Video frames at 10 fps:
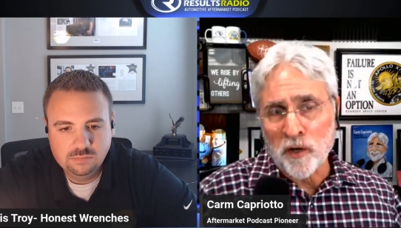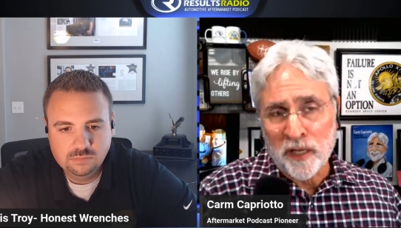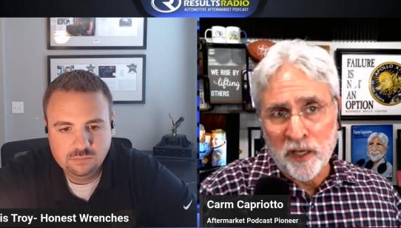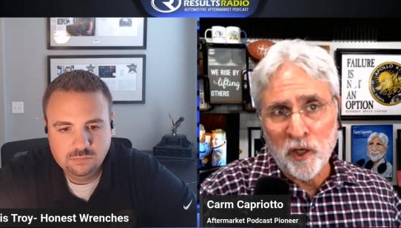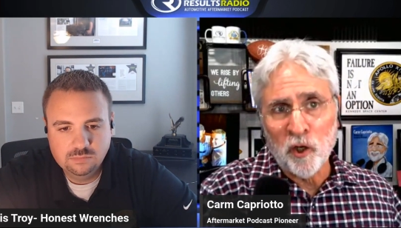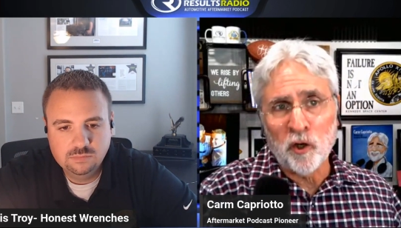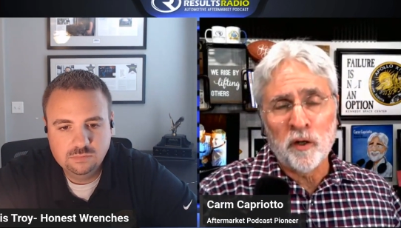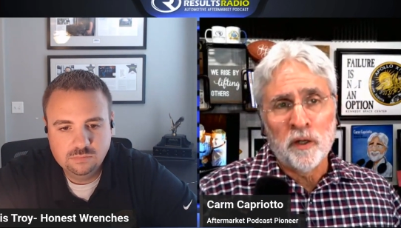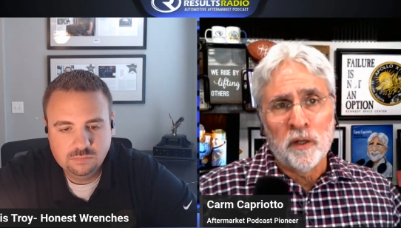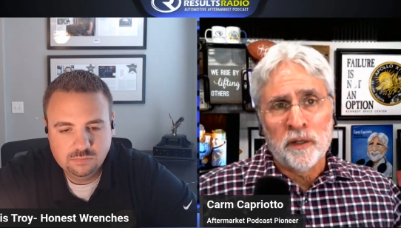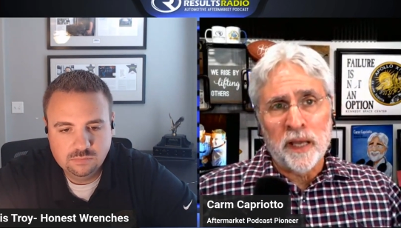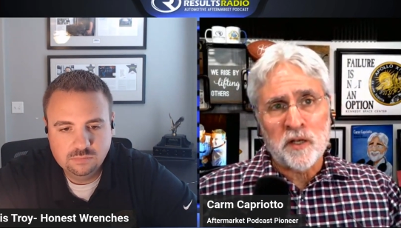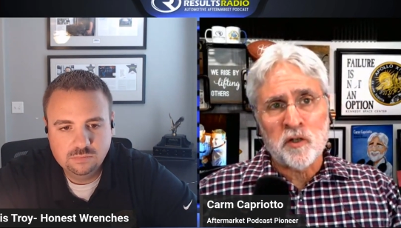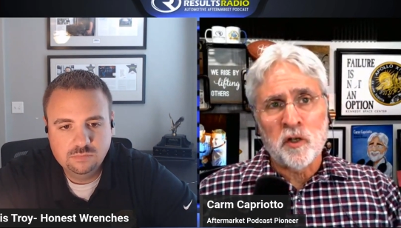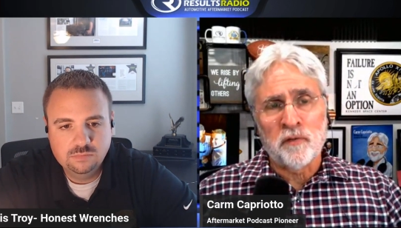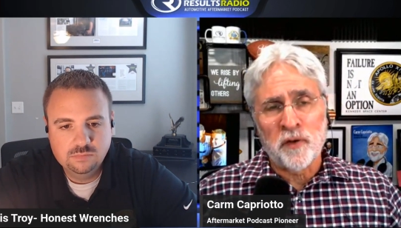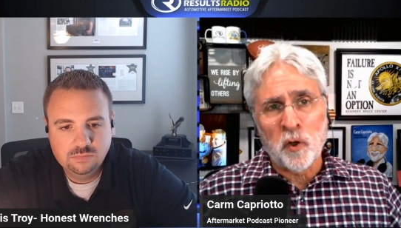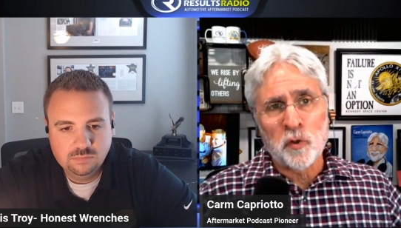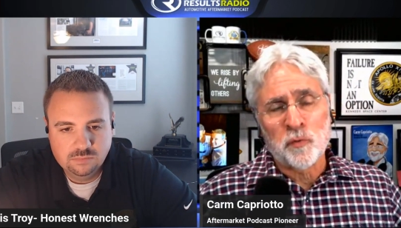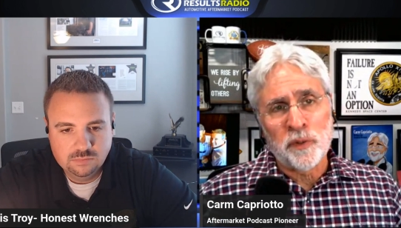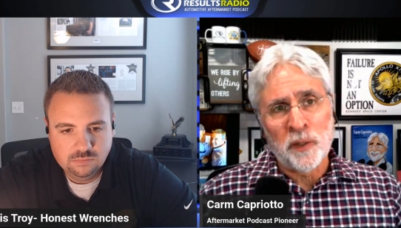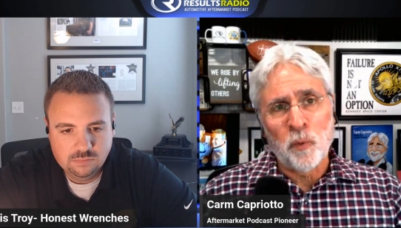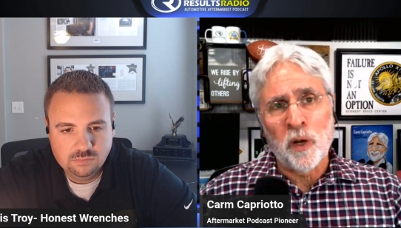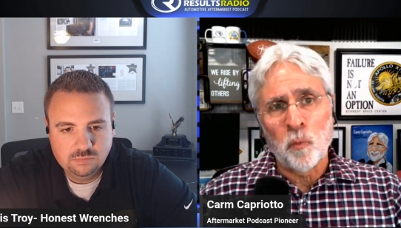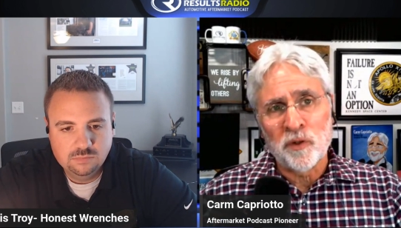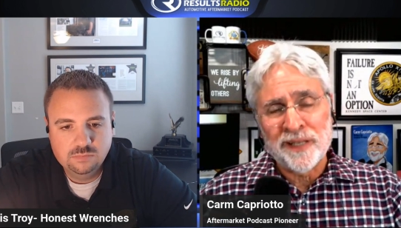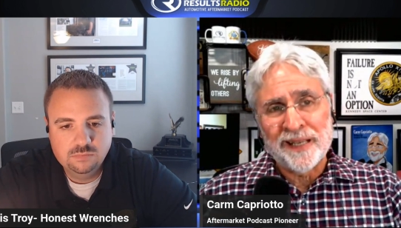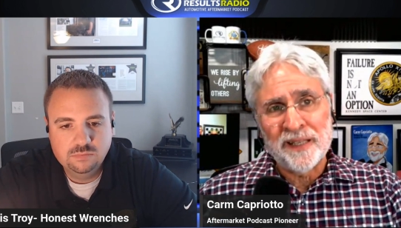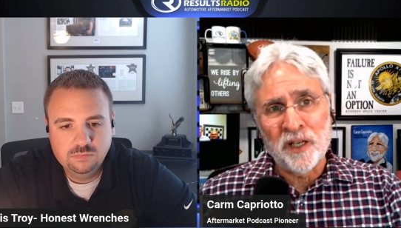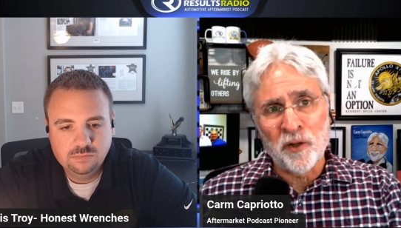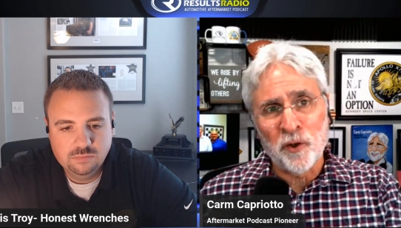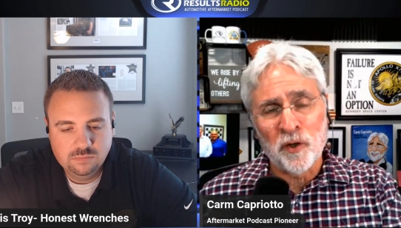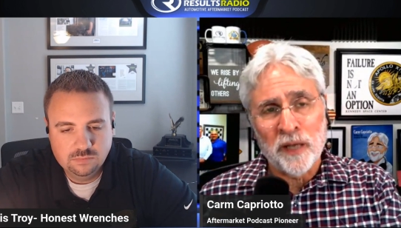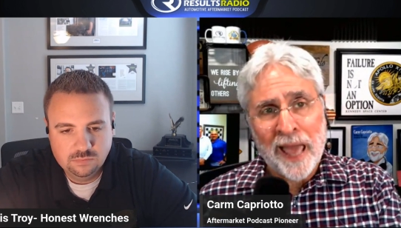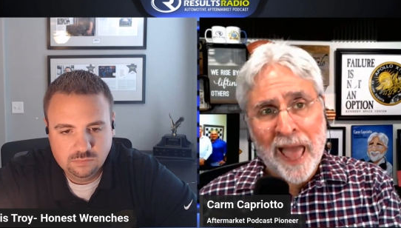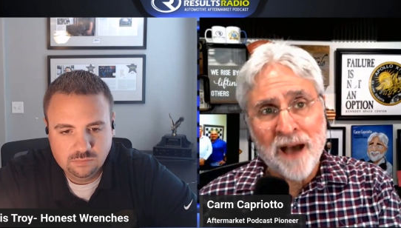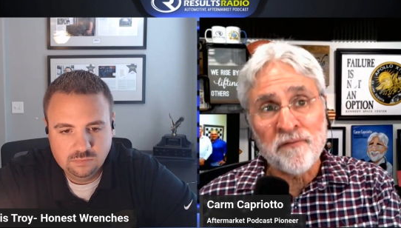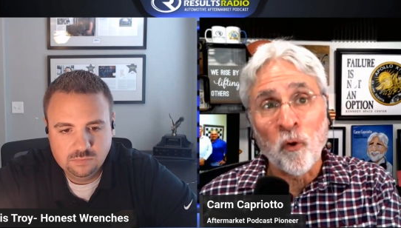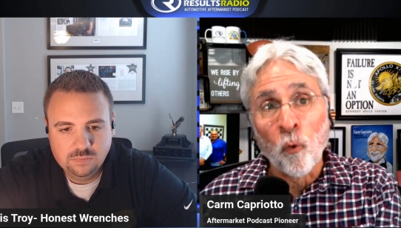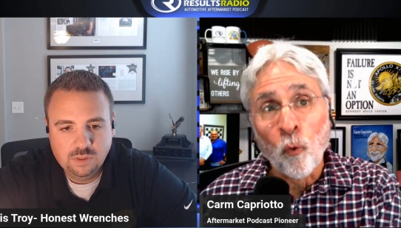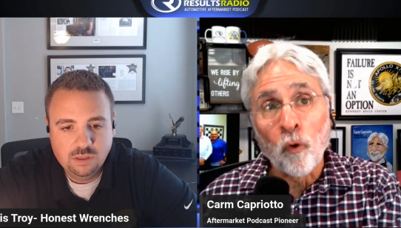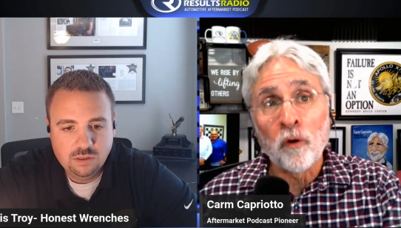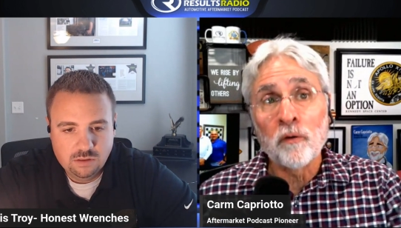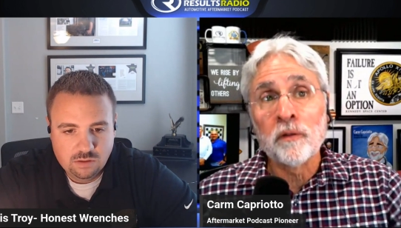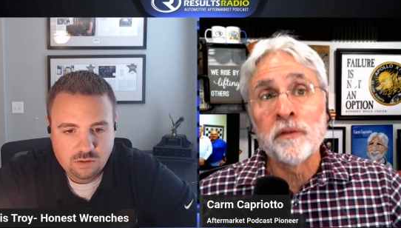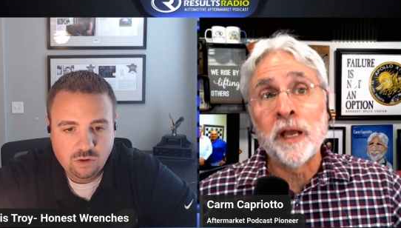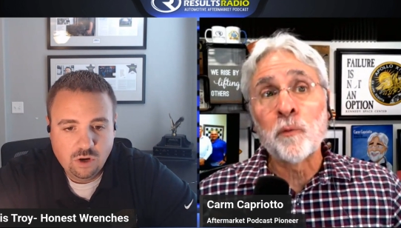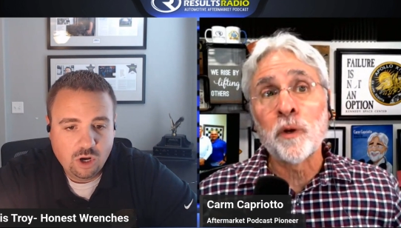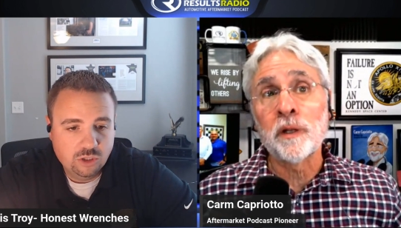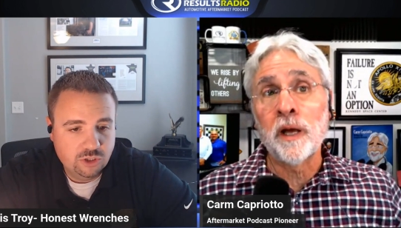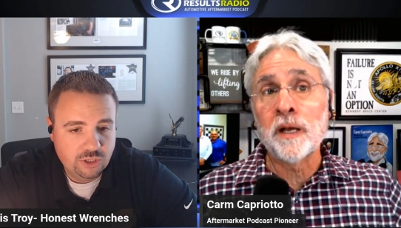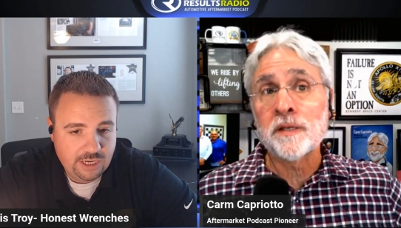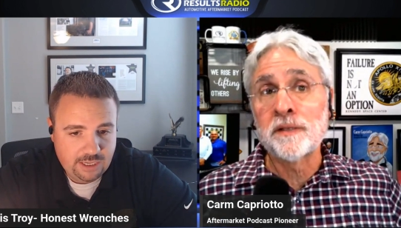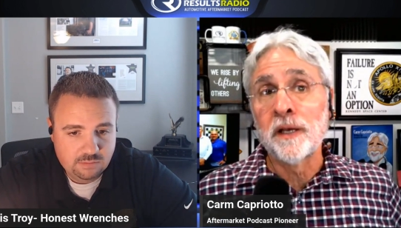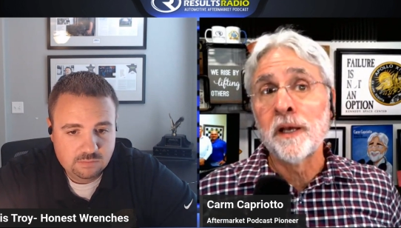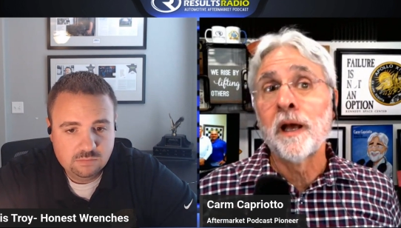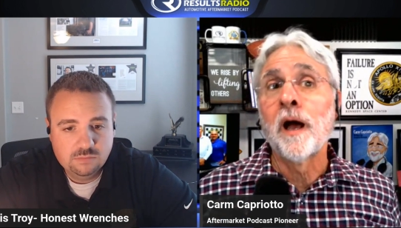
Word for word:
Speaker 1: here next year. If it goes really well, we'll take the other half. Or they realize alternate,